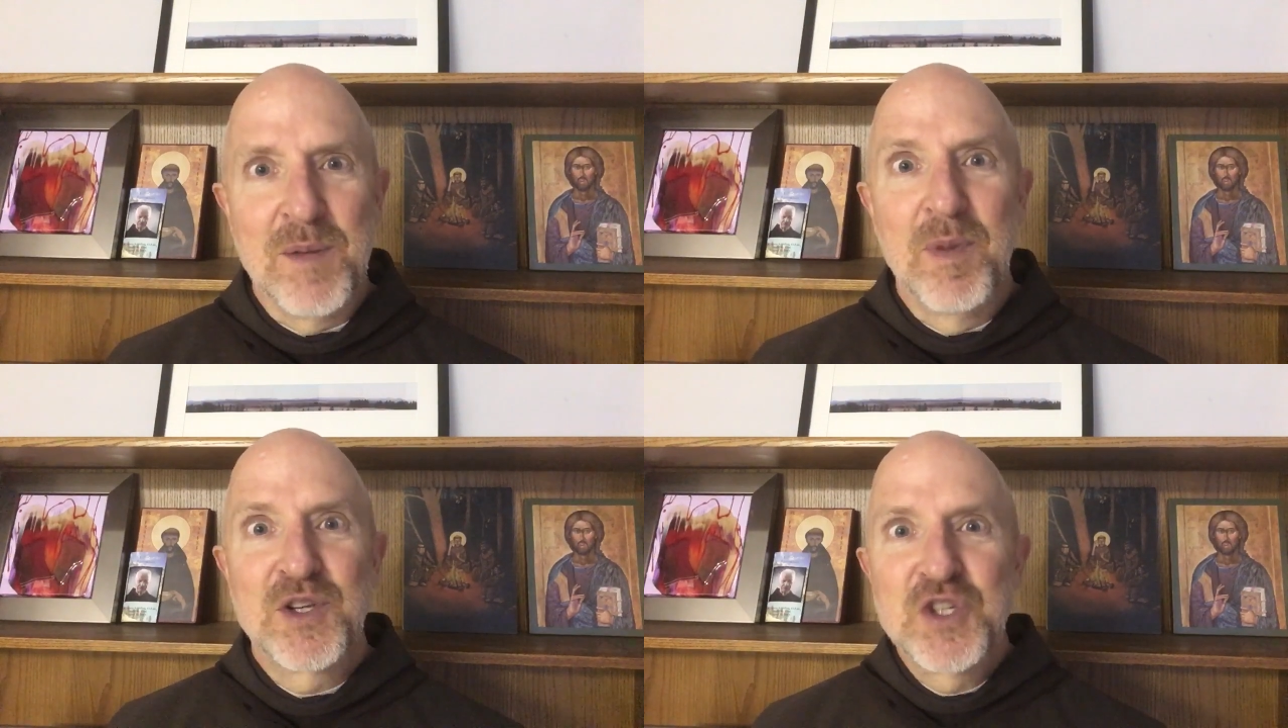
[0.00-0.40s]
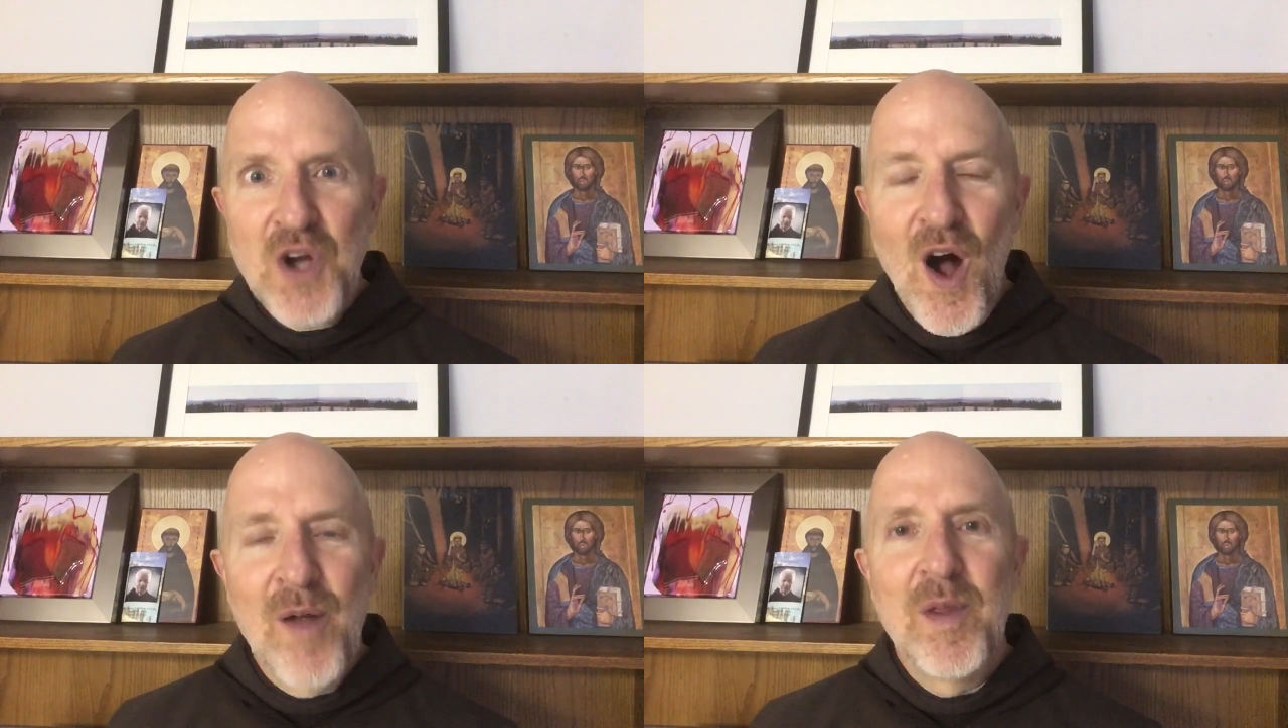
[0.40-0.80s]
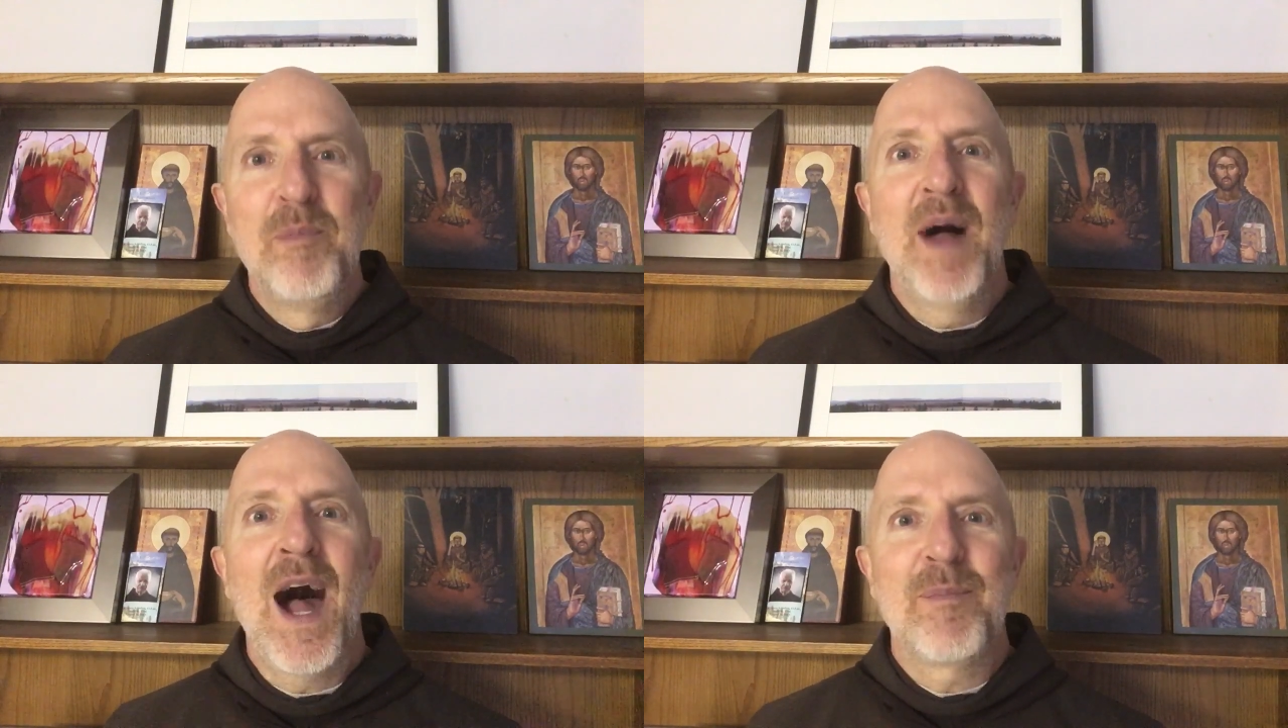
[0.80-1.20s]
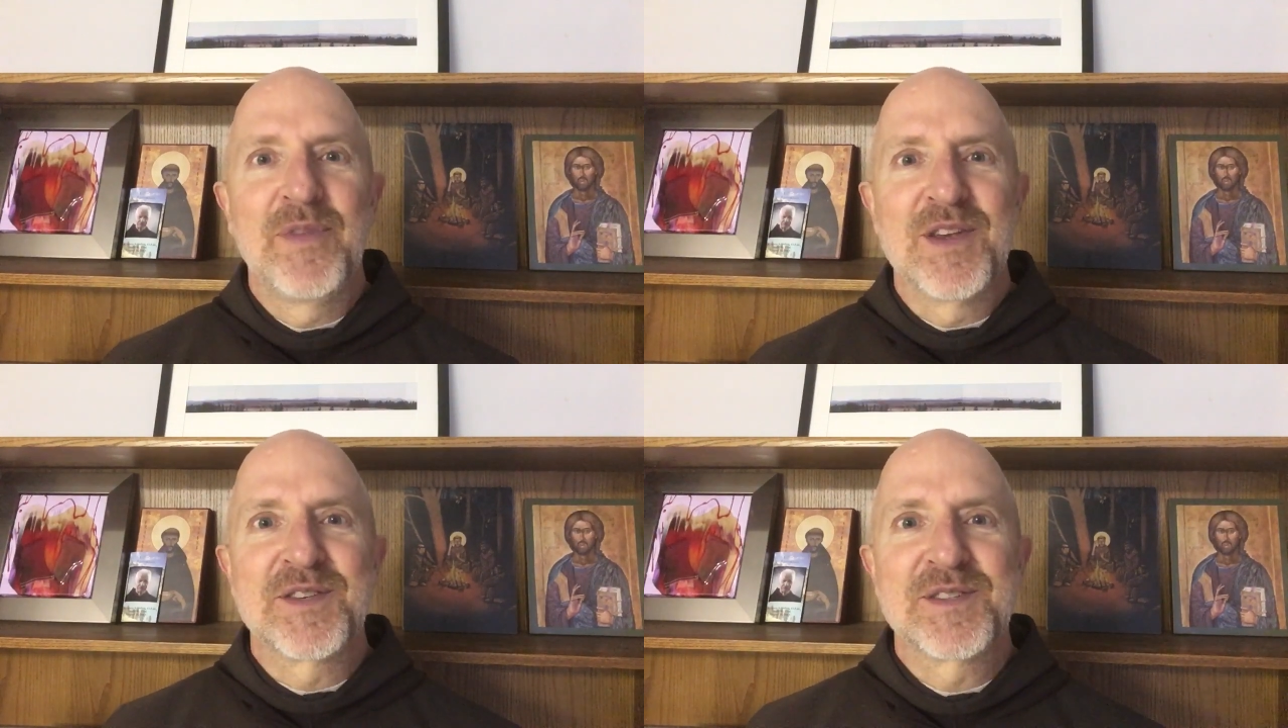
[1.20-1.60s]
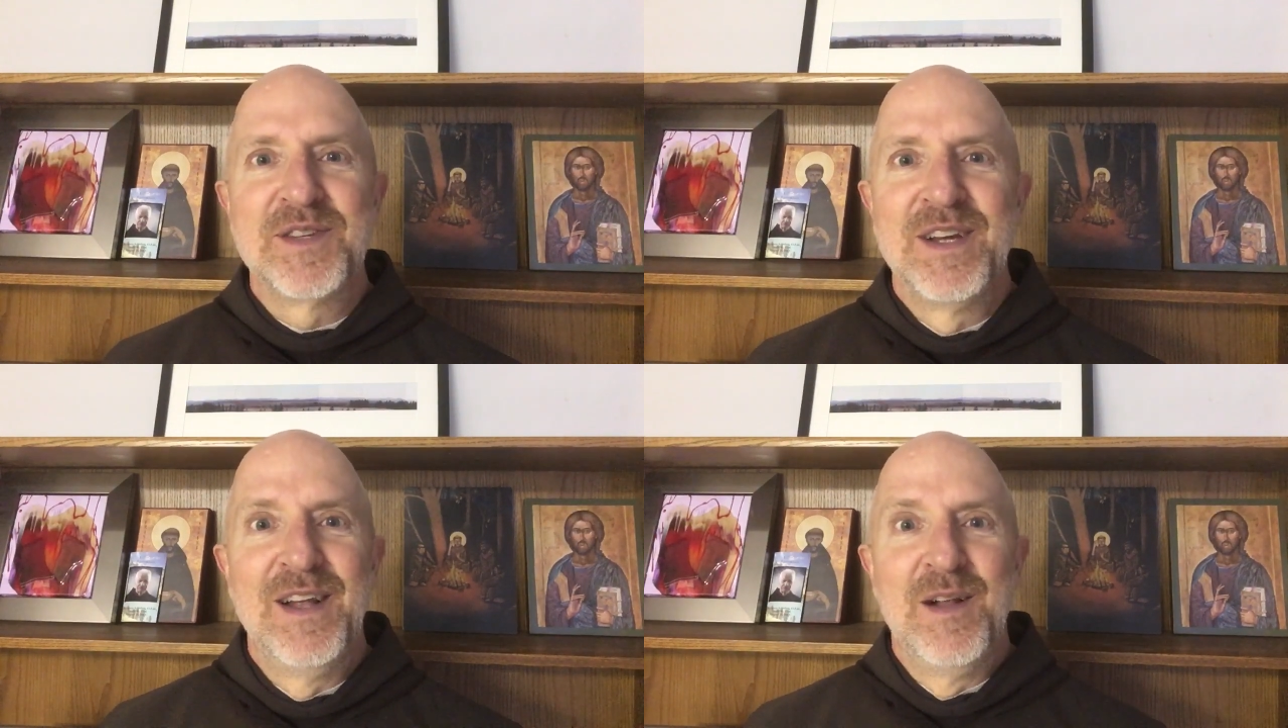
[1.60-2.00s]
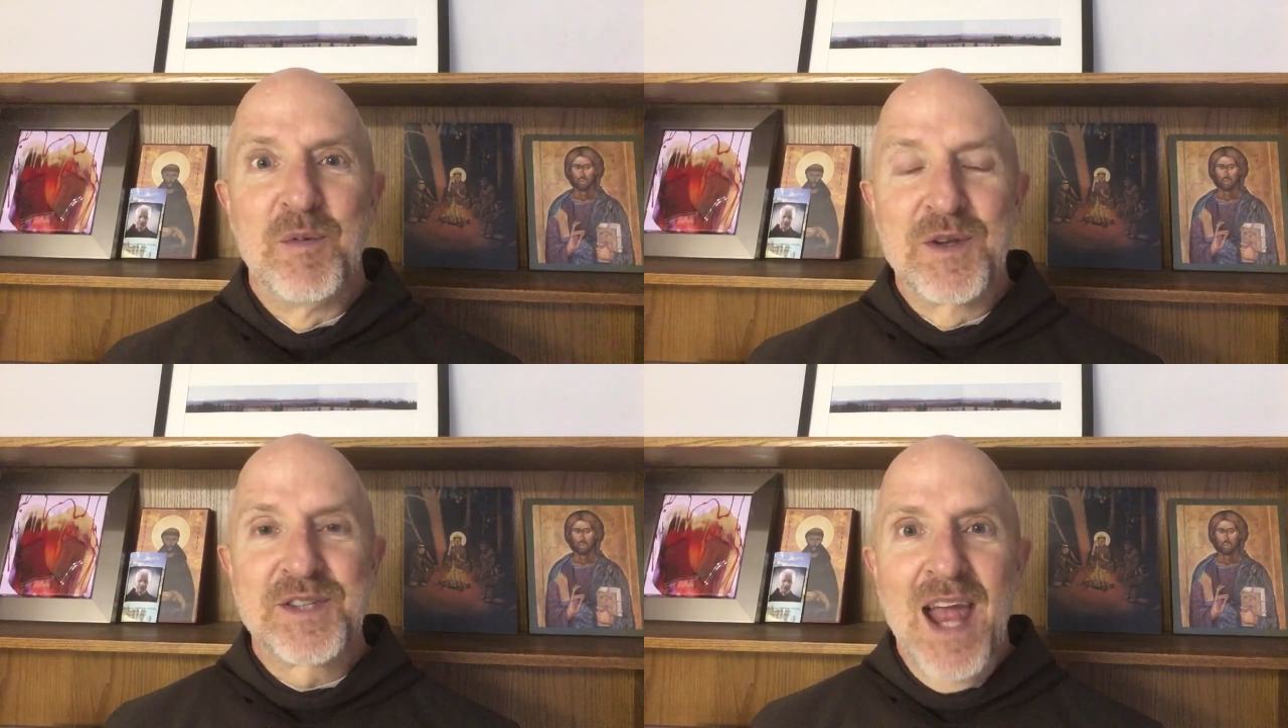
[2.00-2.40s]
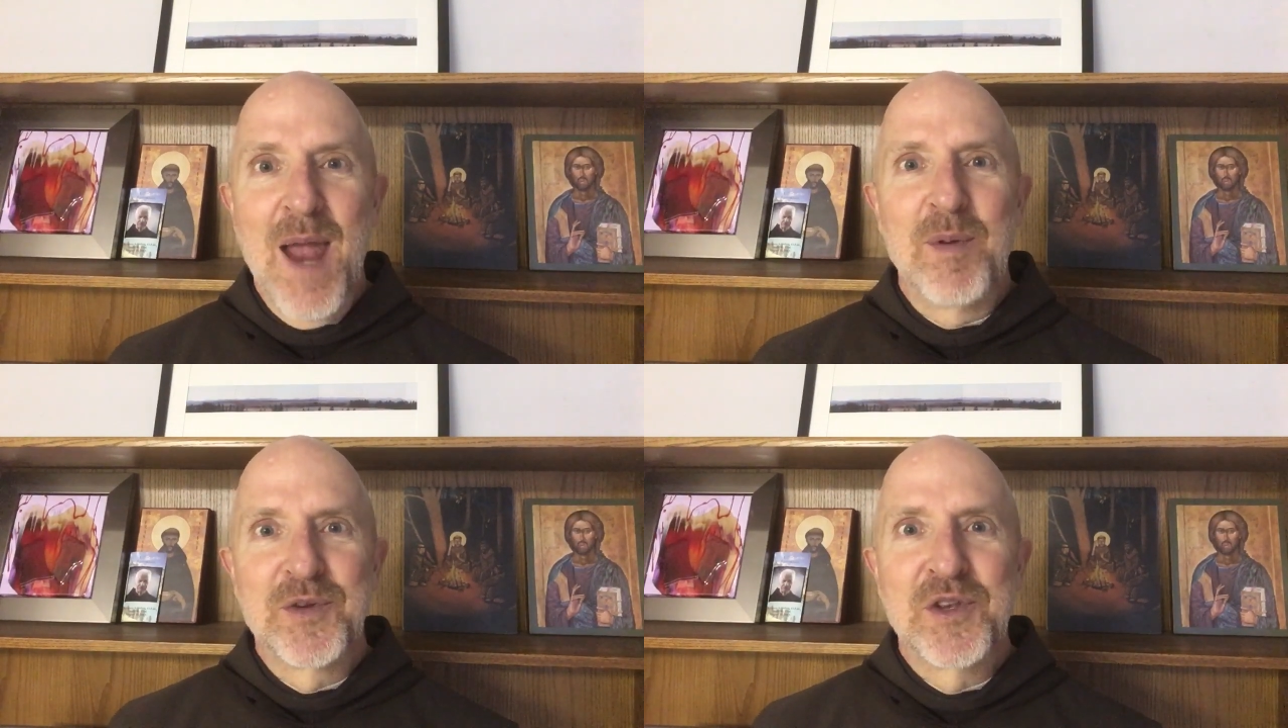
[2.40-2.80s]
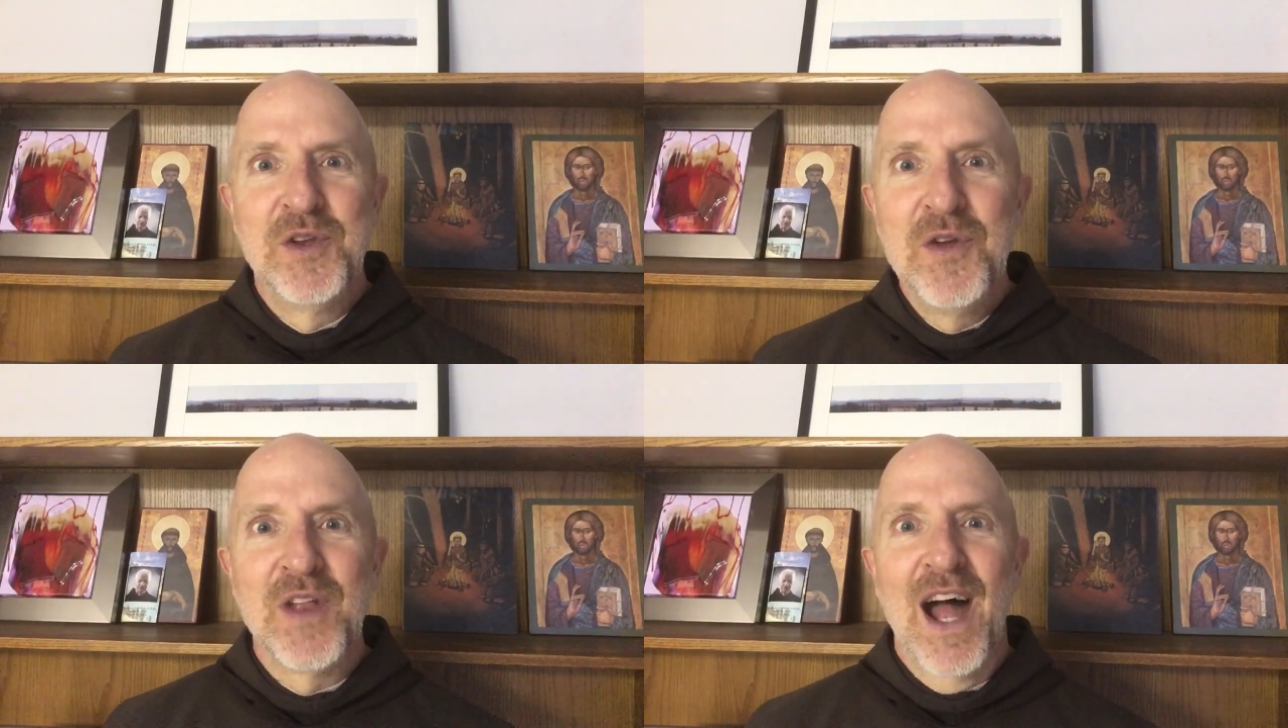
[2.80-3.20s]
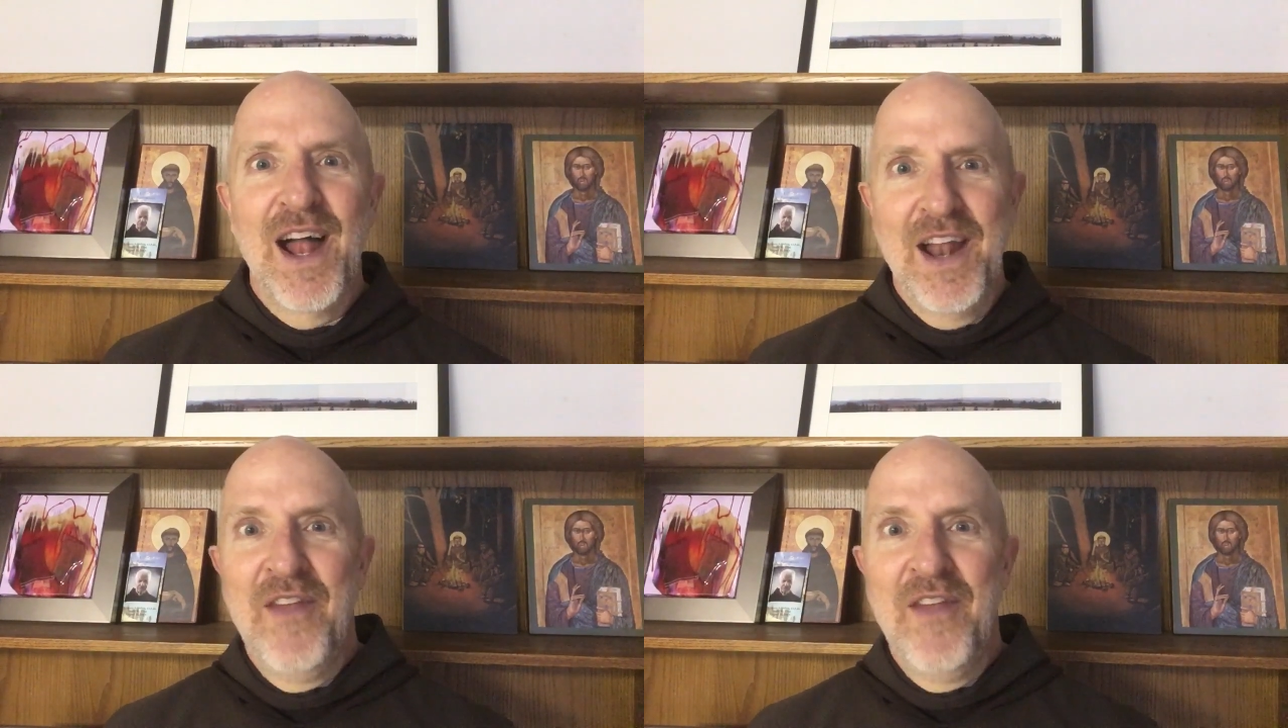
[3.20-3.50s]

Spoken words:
But John the Baptist was able to do that.